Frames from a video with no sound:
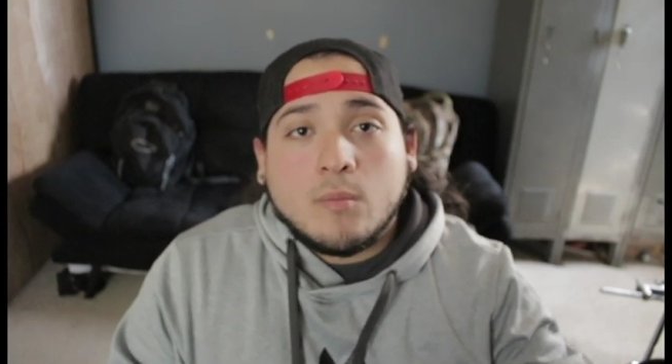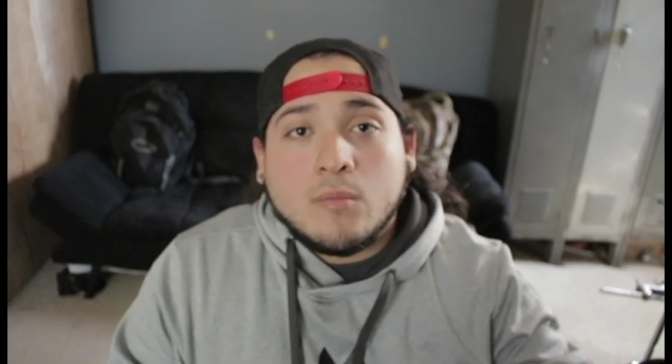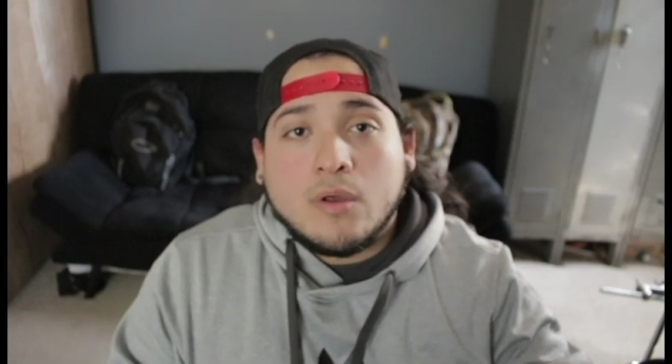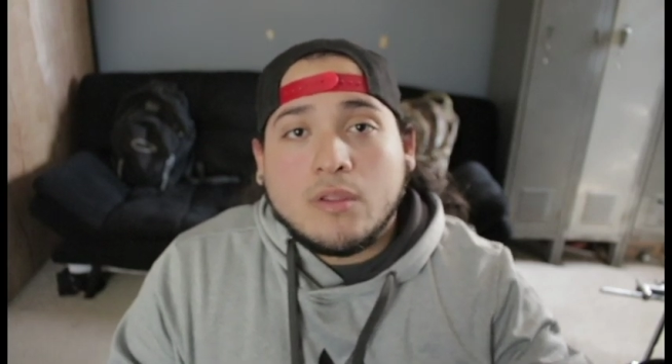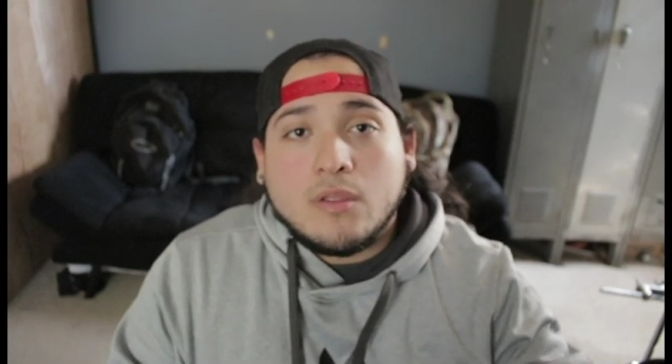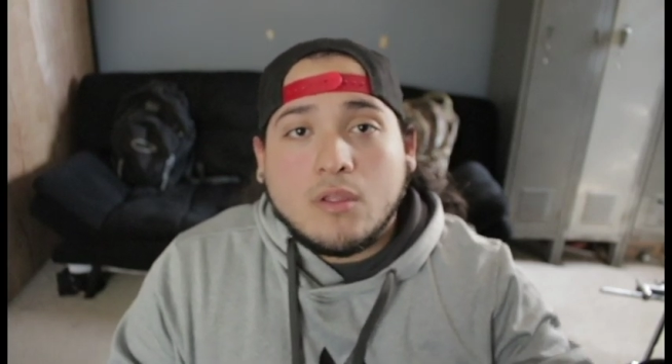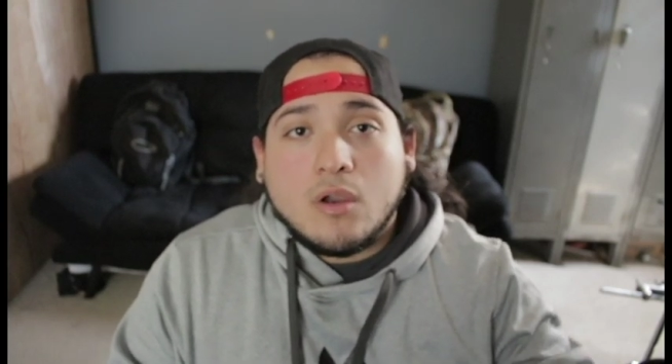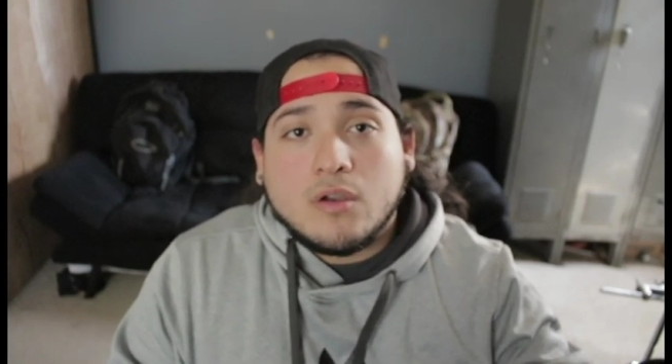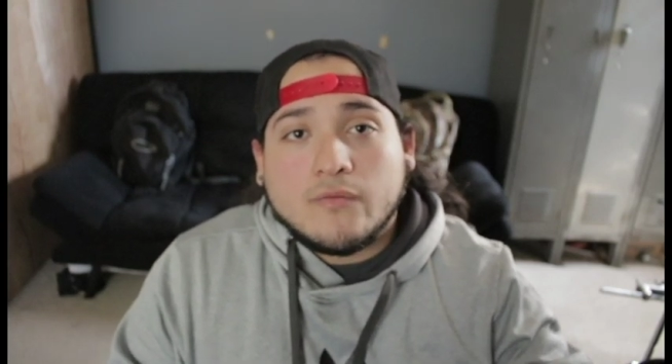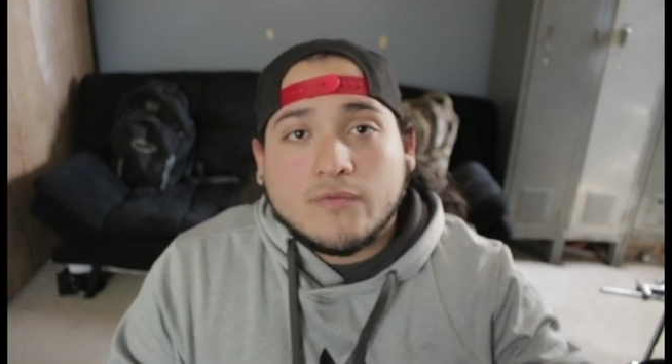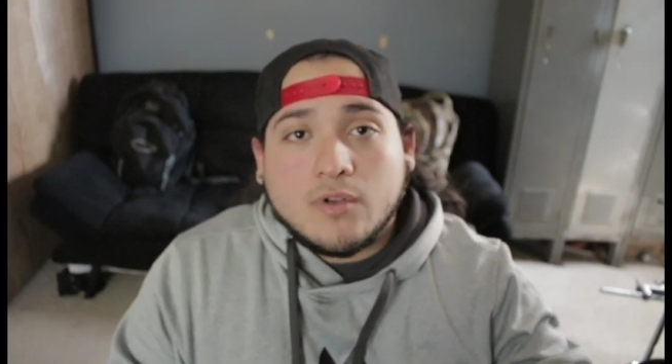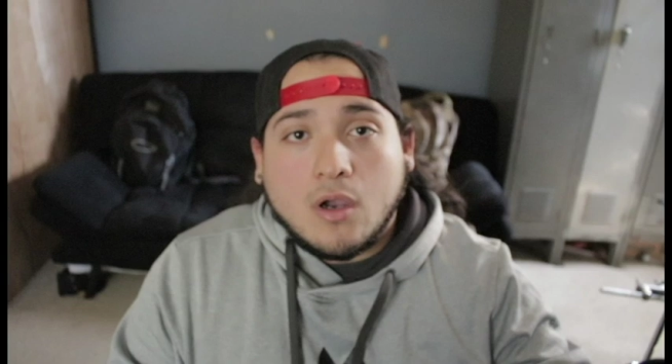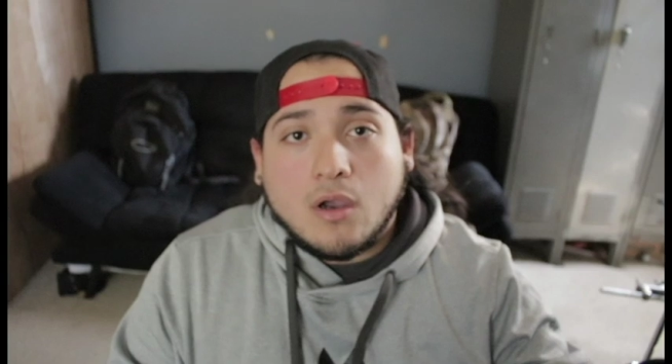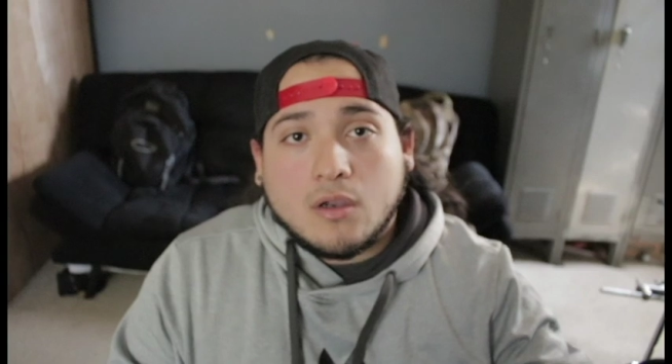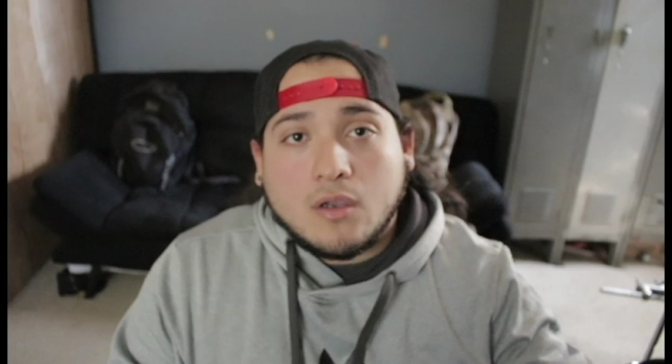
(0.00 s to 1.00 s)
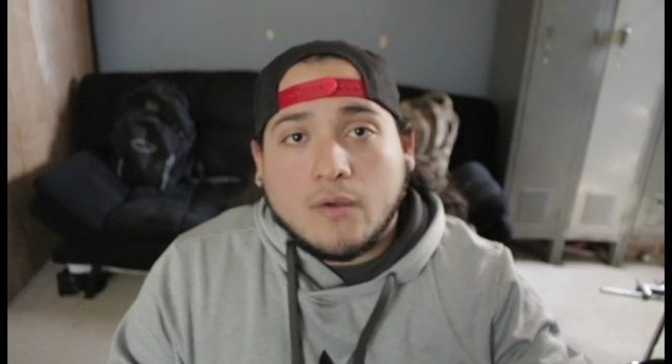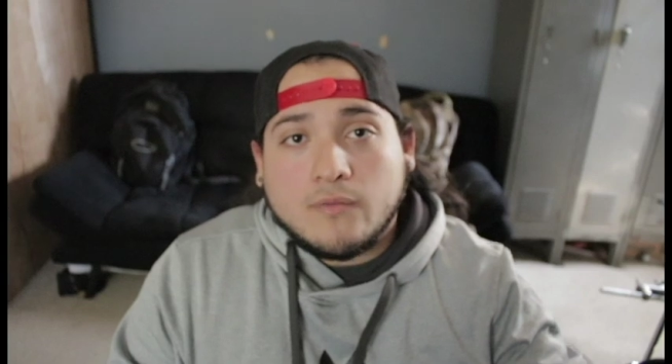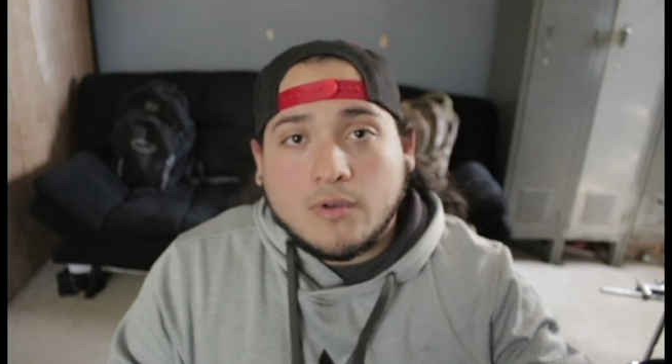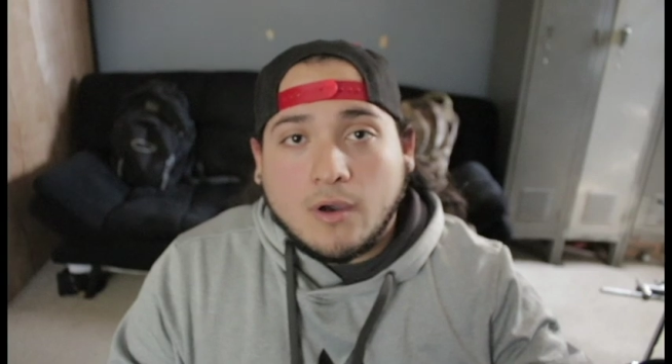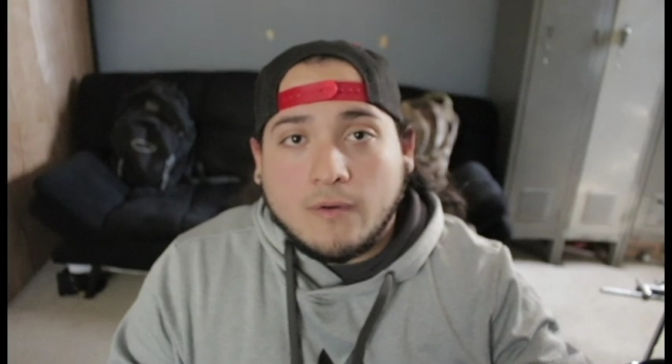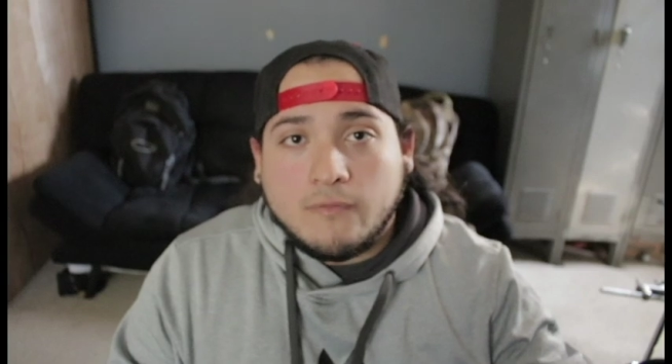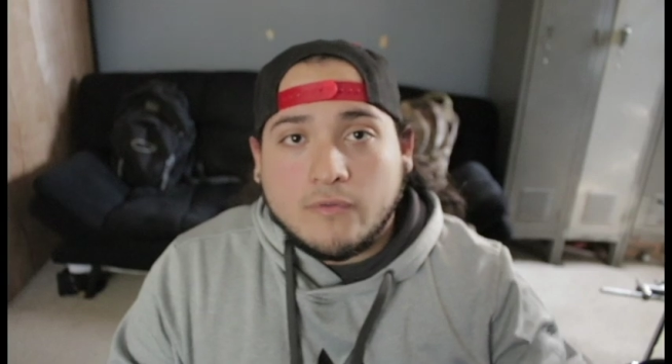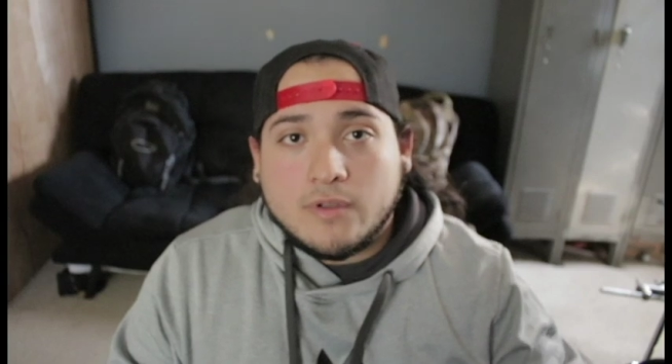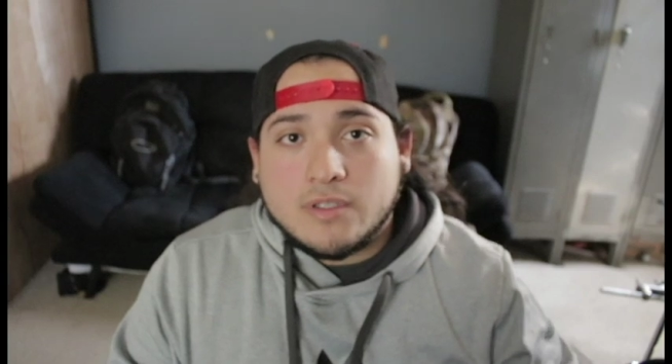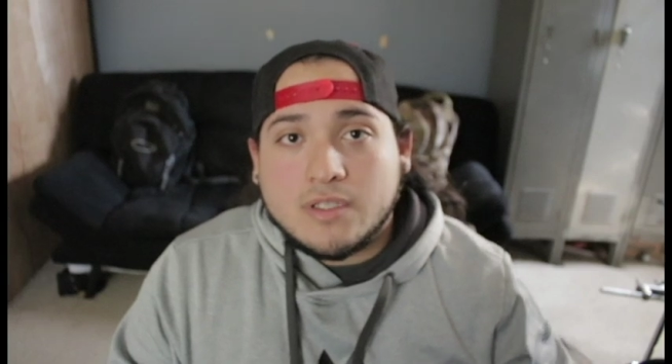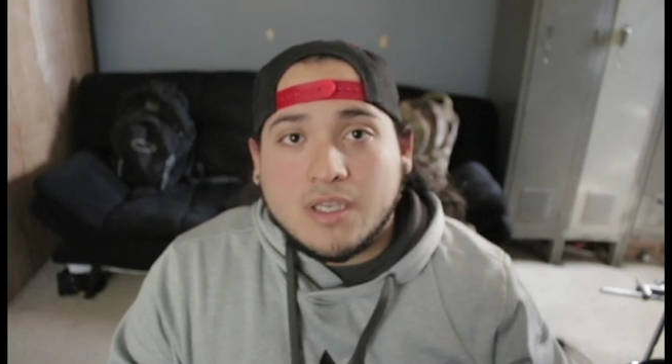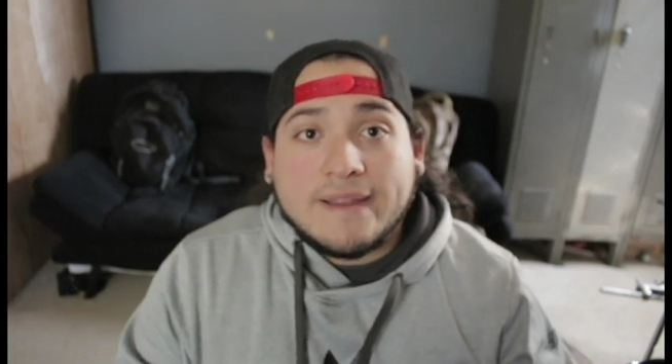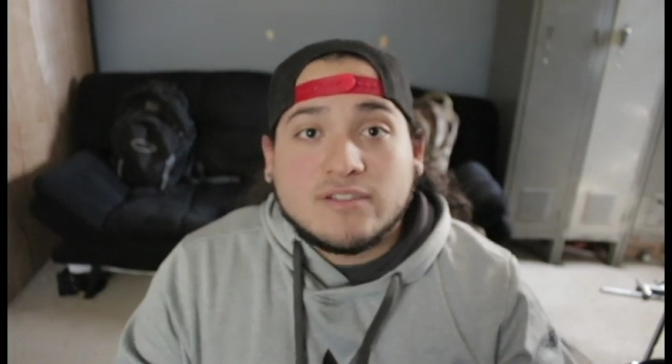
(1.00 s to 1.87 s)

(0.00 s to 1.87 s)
month-long of talk of dolphins